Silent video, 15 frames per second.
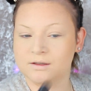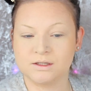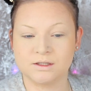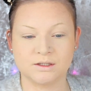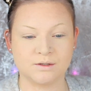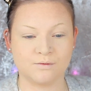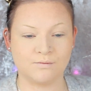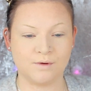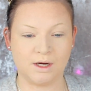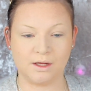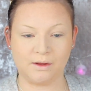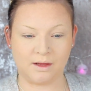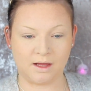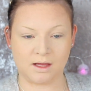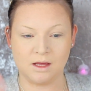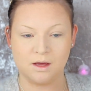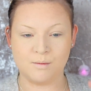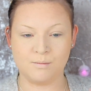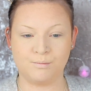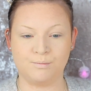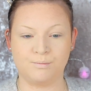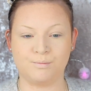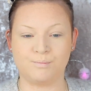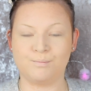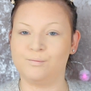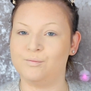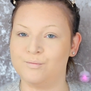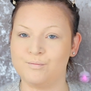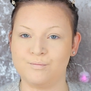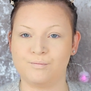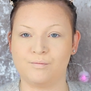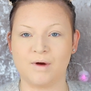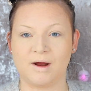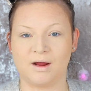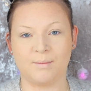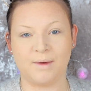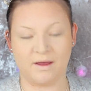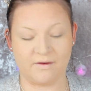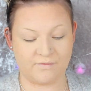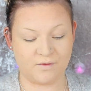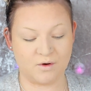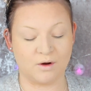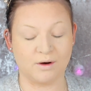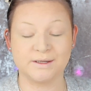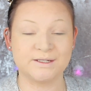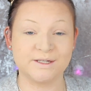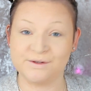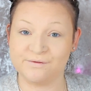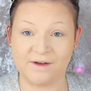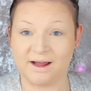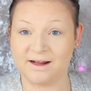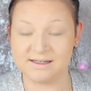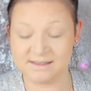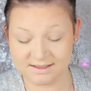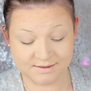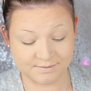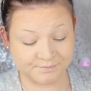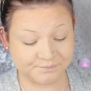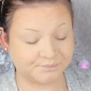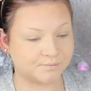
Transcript: just to really bring a bit of colour to the face.